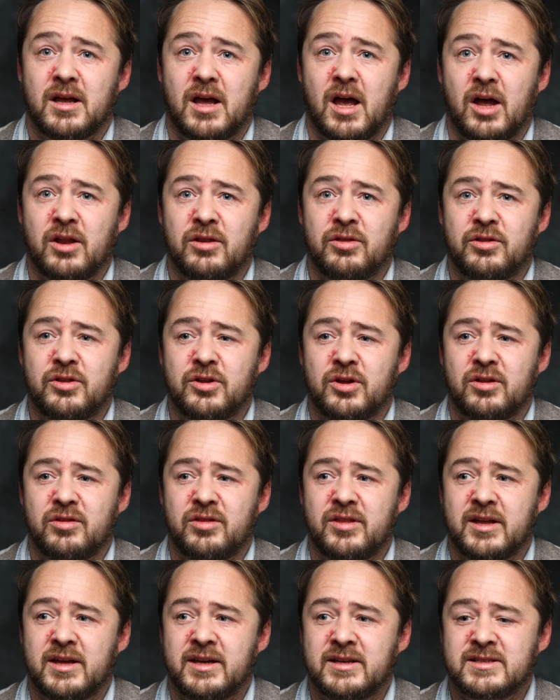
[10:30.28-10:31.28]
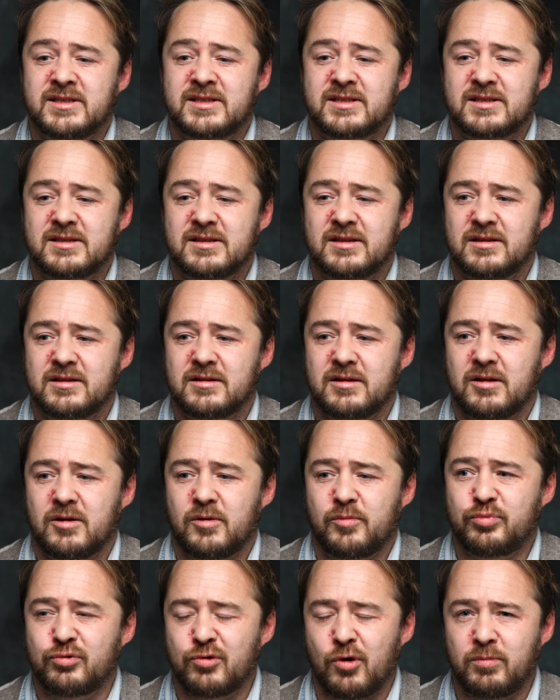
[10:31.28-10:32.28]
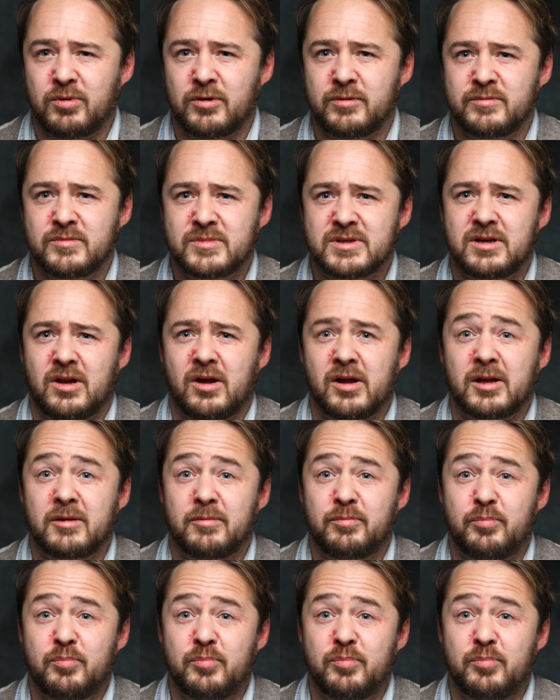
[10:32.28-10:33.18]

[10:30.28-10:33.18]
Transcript: And that there's problems like